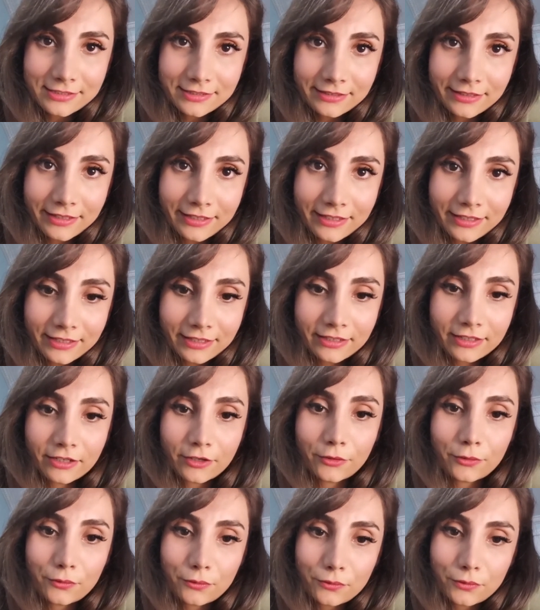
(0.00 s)
Like,
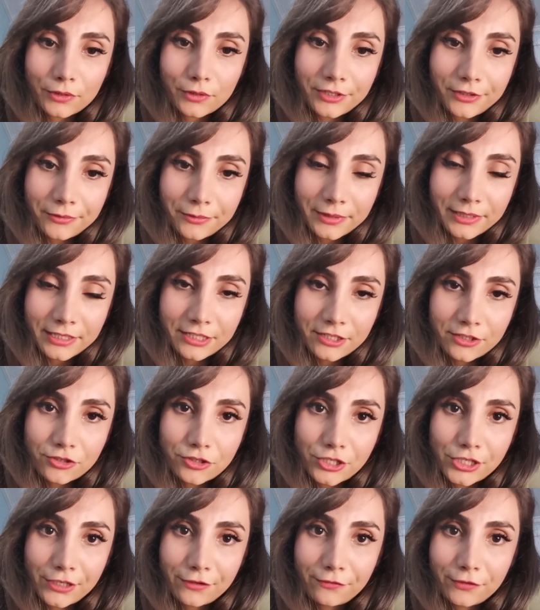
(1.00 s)
what do you want to
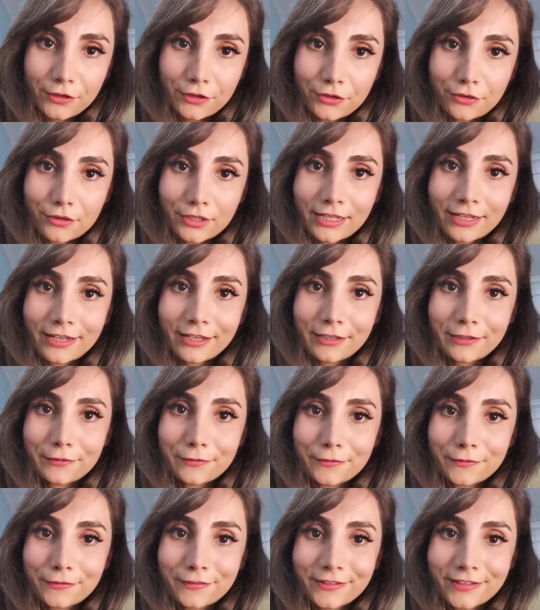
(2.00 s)
achieve in your
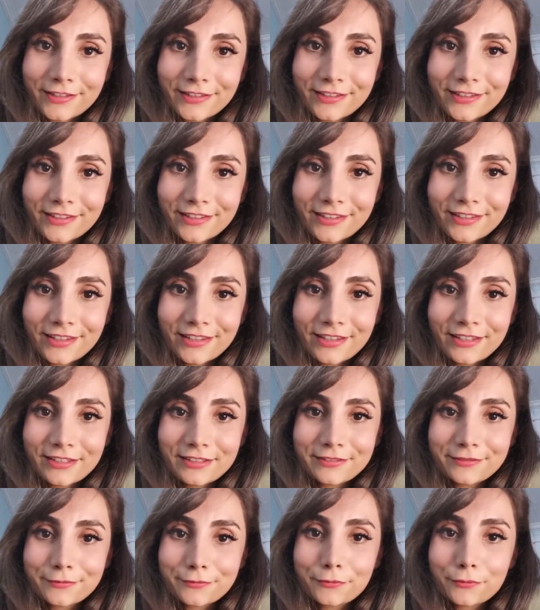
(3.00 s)
life?
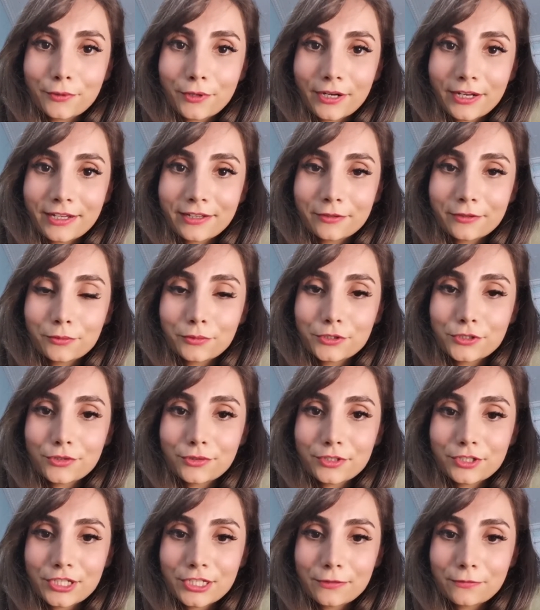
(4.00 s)
What would you
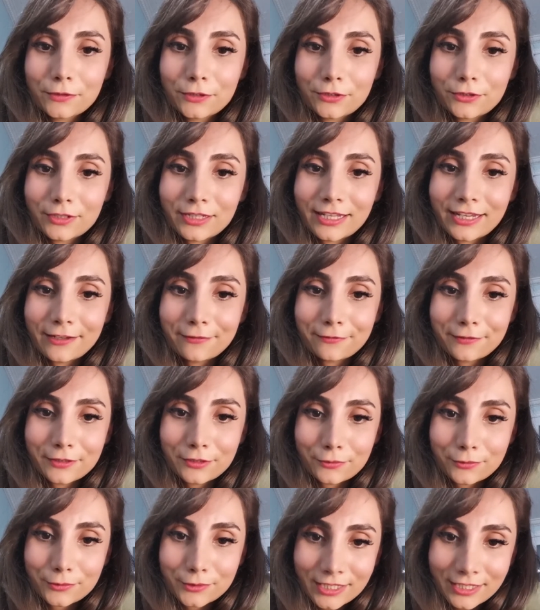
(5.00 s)
achieve in your life and you
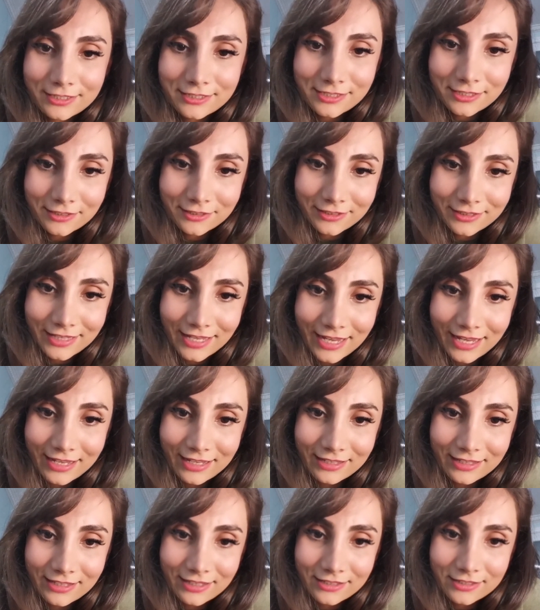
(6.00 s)
would consider that
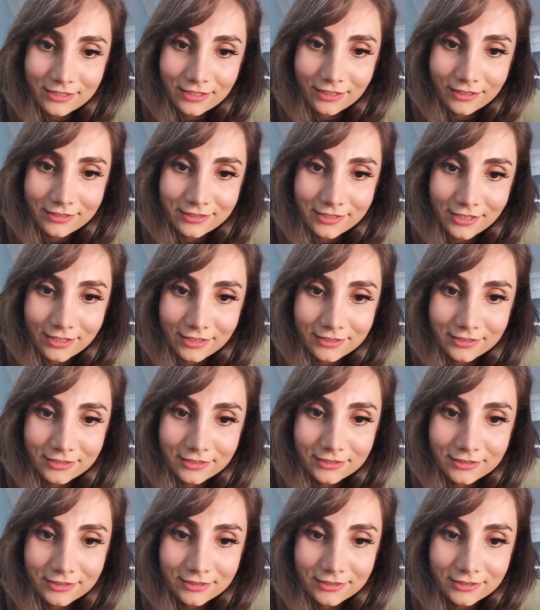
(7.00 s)
a success?